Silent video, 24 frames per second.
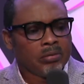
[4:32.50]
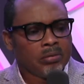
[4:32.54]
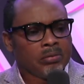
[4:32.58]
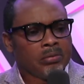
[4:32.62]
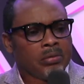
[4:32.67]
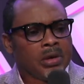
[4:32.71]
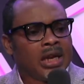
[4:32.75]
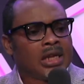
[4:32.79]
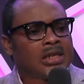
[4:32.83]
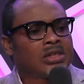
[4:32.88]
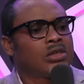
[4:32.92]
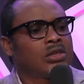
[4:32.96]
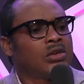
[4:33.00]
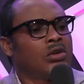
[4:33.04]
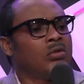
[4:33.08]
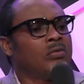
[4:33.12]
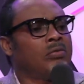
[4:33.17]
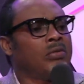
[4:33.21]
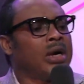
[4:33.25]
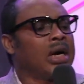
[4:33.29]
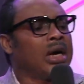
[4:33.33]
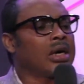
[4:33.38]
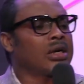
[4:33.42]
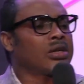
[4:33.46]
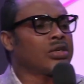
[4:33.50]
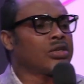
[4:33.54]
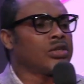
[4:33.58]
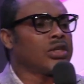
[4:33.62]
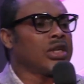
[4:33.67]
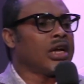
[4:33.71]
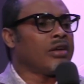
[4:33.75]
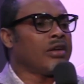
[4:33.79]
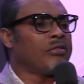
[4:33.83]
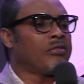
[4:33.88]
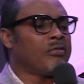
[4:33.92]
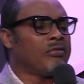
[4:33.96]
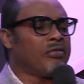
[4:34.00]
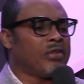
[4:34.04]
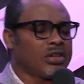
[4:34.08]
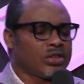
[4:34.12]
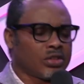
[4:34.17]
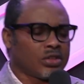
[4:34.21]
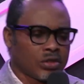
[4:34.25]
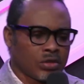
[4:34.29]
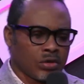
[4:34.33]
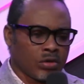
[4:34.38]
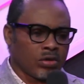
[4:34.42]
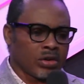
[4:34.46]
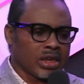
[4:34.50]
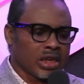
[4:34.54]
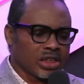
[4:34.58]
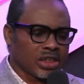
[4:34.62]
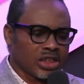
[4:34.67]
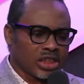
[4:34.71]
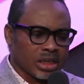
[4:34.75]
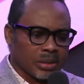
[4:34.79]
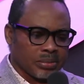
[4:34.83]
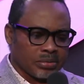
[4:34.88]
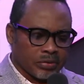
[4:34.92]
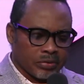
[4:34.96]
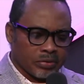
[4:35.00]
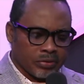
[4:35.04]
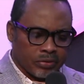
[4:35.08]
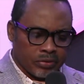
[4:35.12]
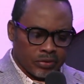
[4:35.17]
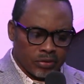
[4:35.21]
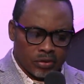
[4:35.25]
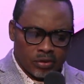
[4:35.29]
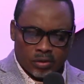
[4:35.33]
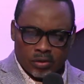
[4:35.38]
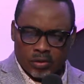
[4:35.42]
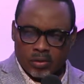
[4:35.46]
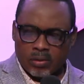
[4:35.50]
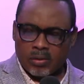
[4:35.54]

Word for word: But let's go back to that first Corinthians chapter 4.